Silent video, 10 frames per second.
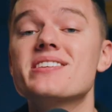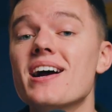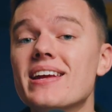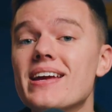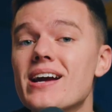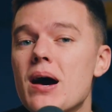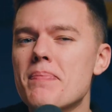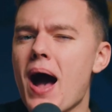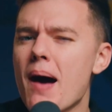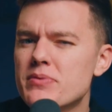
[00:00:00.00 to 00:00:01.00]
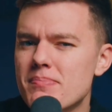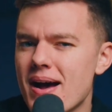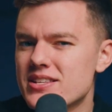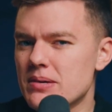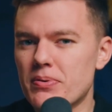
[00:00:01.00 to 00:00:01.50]
tidying up,
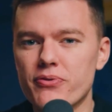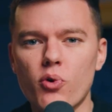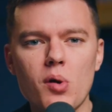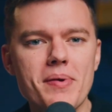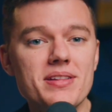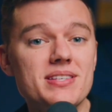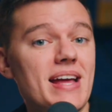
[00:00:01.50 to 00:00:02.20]
optimizing performance,